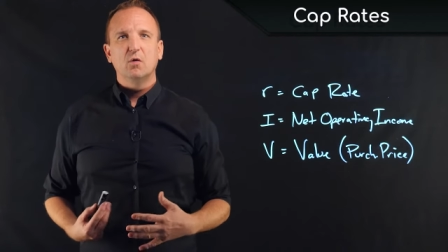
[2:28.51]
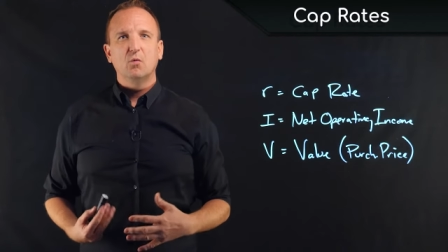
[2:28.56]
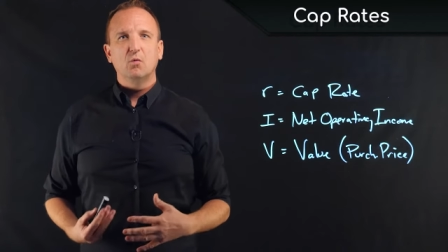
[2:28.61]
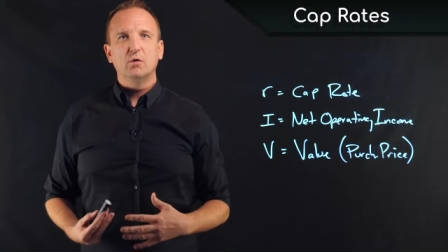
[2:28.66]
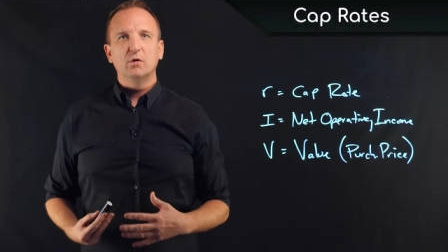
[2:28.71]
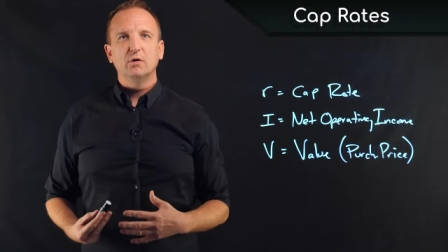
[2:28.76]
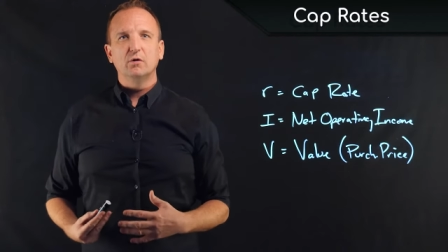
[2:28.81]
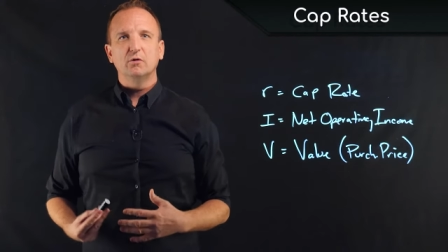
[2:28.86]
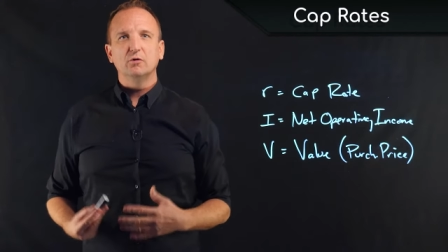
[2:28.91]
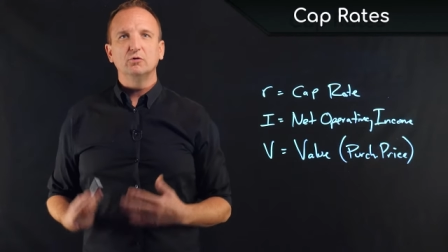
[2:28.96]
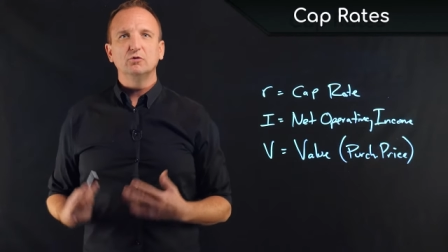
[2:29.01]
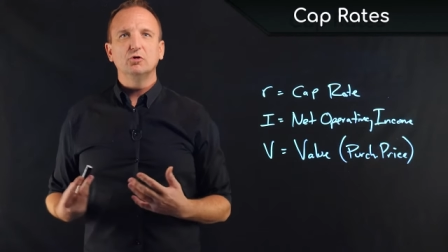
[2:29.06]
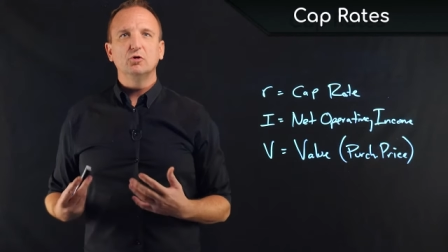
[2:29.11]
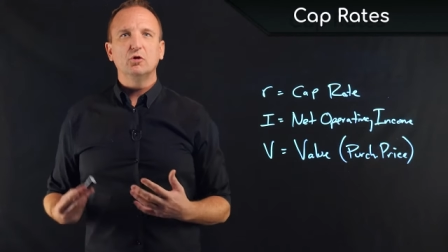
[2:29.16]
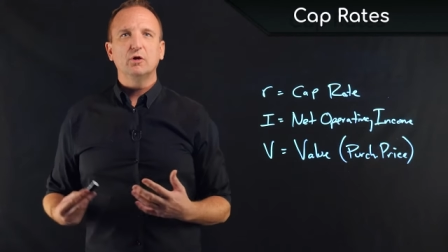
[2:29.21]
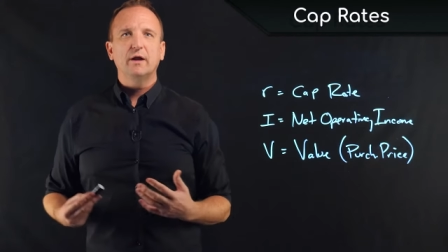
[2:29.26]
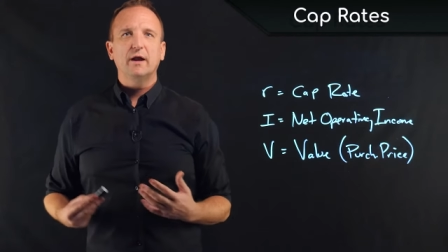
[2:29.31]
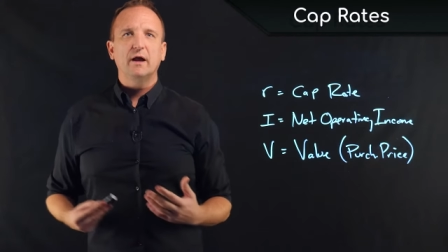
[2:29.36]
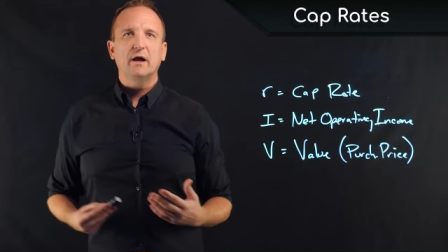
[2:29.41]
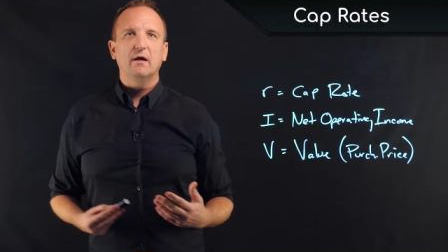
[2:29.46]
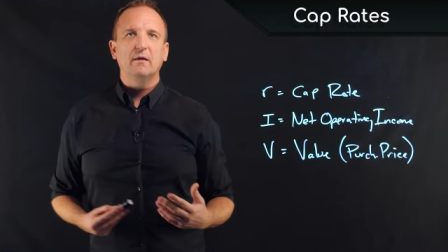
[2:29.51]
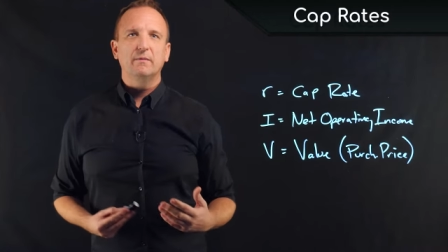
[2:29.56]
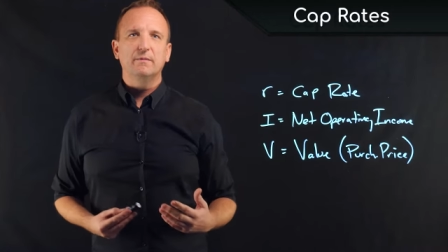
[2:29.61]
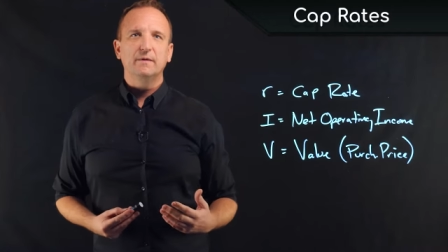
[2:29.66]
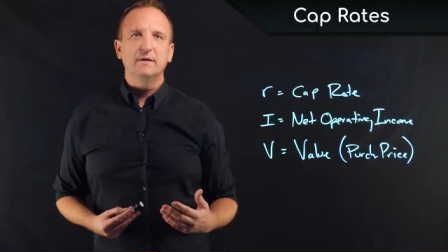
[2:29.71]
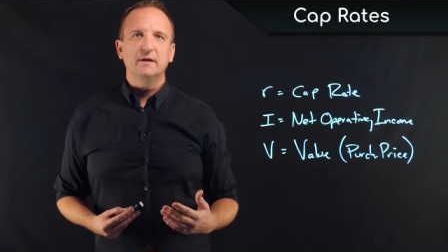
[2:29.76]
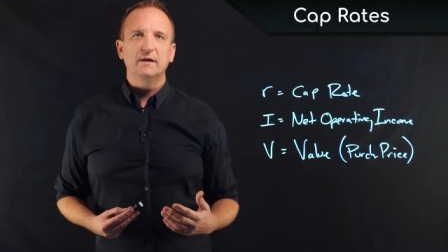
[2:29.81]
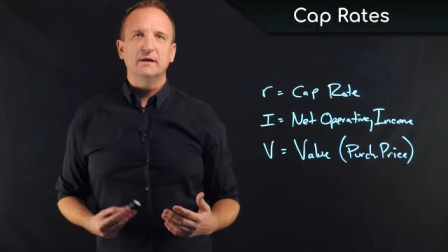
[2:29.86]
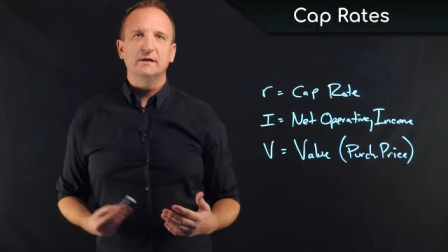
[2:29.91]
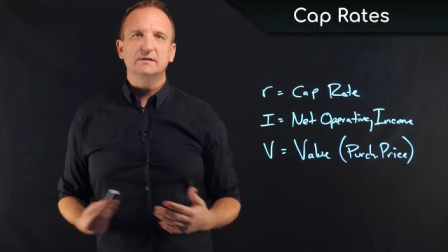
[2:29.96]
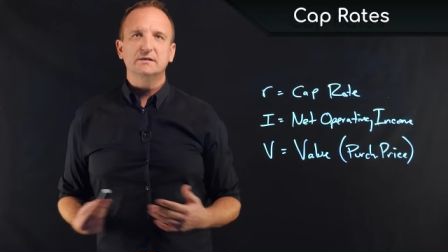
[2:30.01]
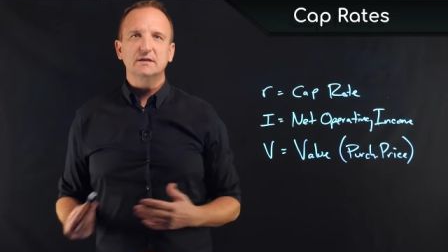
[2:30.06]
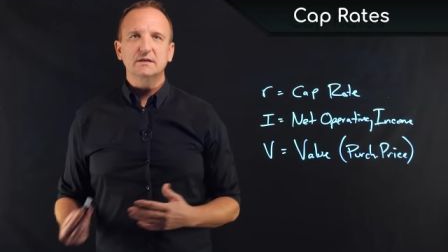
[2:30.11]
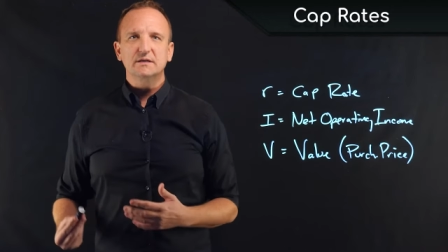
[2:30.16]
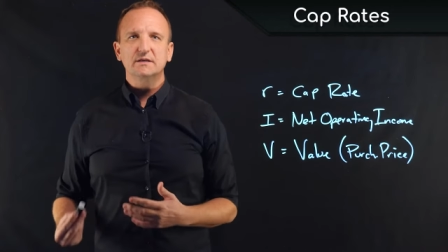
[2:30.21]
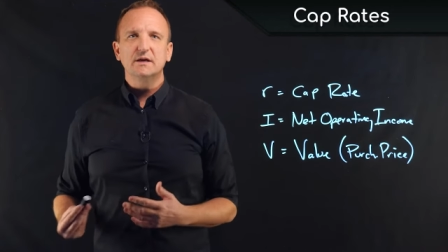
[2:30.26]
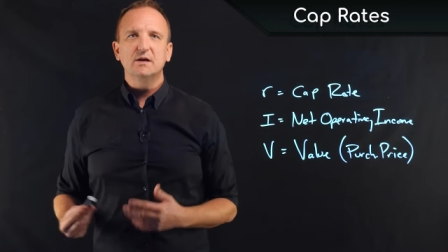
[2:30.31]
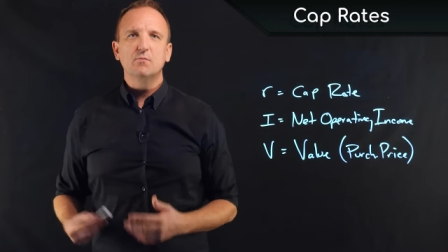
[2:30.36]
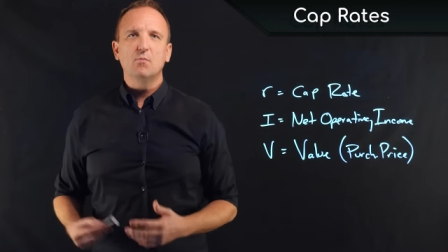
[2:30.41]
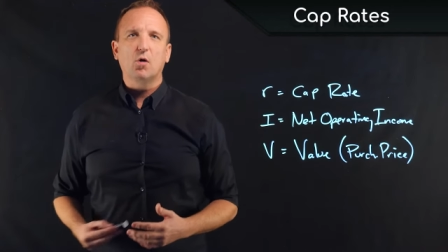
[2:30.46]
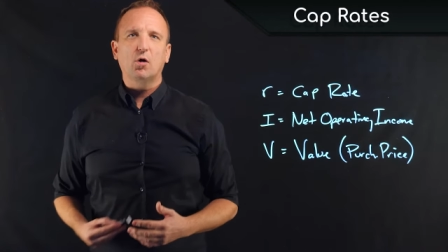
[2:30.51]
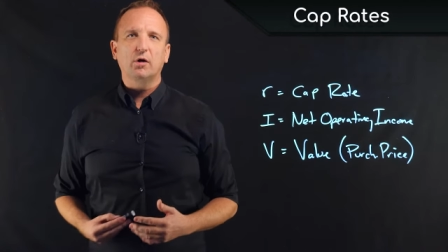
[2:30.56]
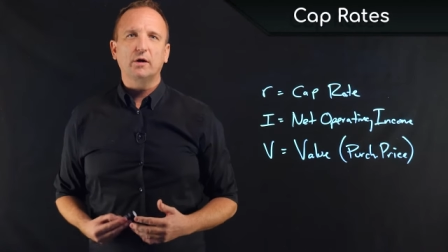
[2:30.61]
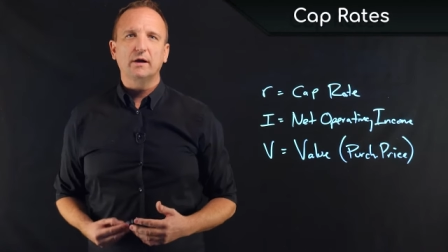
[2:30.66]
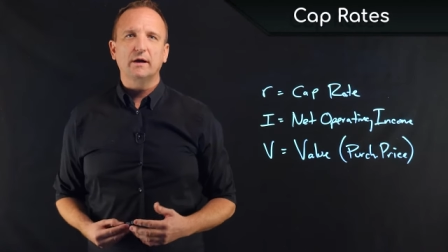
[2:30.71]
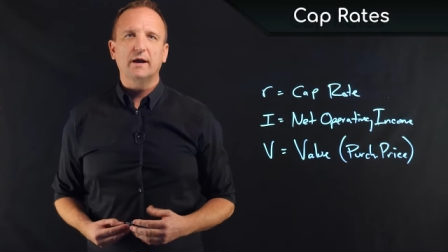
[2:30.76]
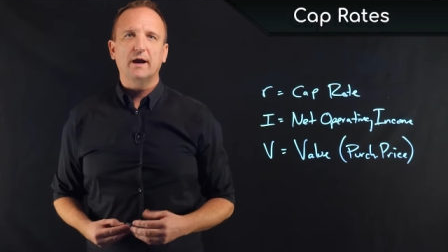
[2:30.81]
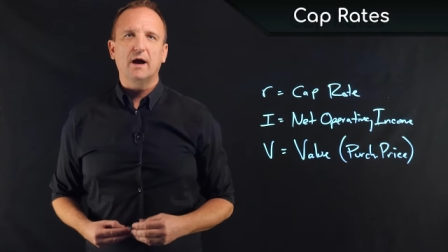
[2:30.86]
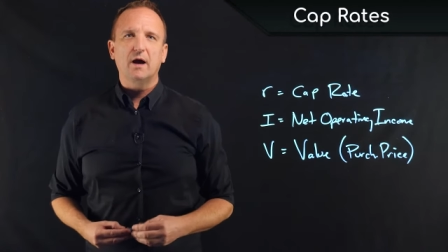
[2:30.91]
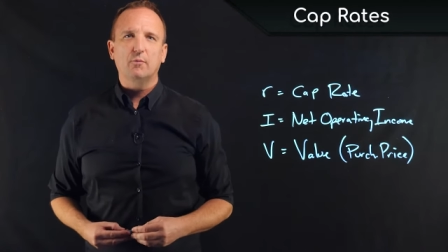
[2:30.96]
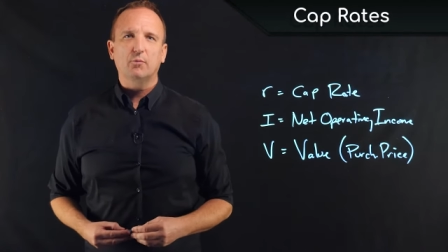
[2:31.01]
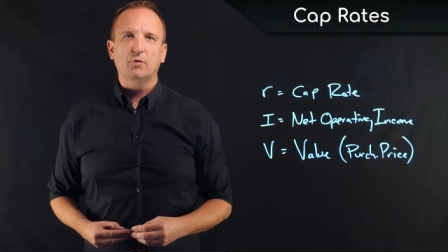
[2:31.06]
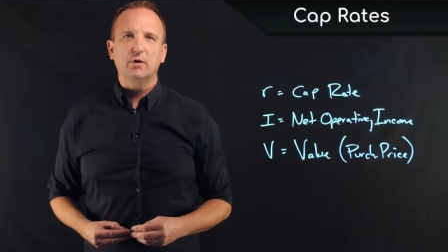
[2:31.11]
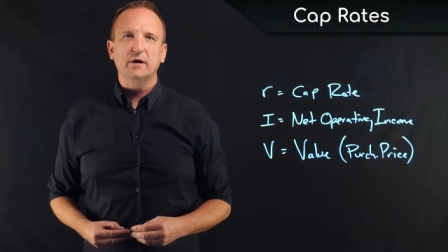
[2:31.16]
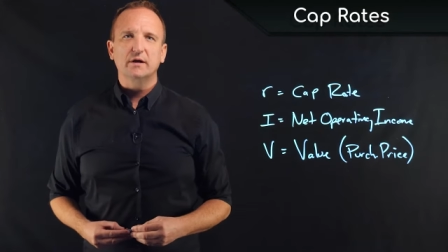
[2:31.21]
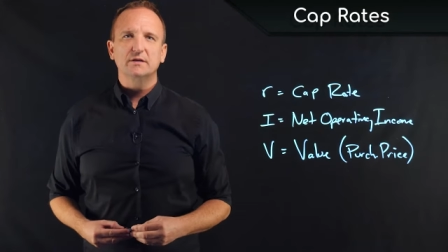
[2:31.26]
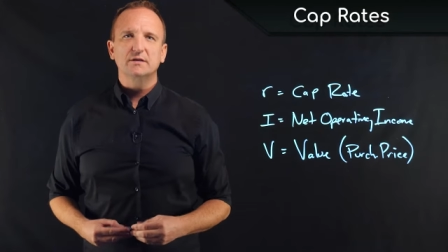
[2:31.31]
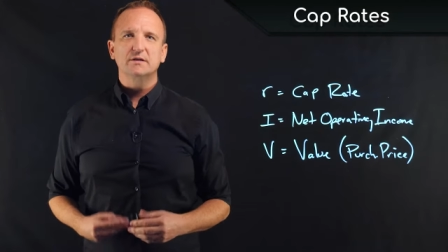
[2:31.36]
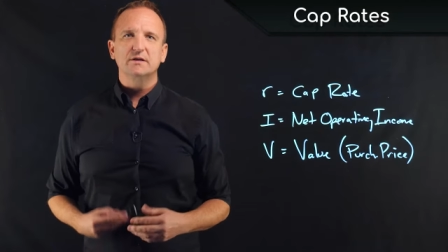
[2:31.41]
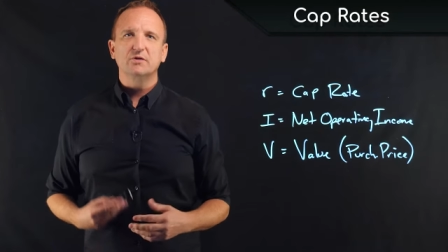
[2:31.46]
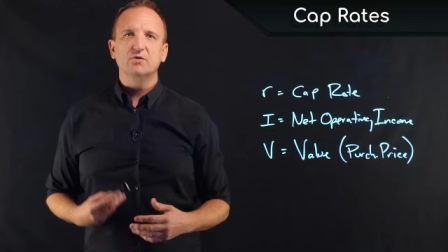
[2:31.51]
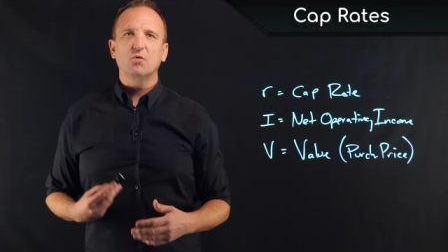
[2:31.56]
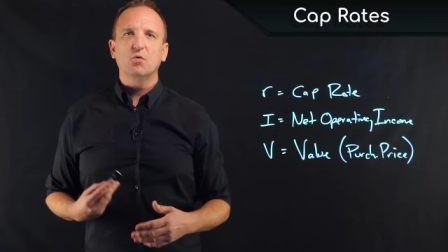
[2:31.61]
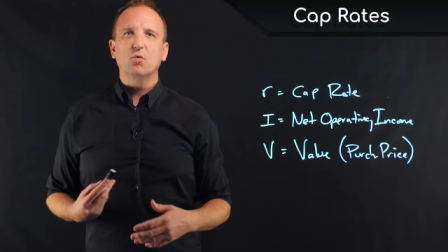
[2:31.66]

will look at the existing market cap rates in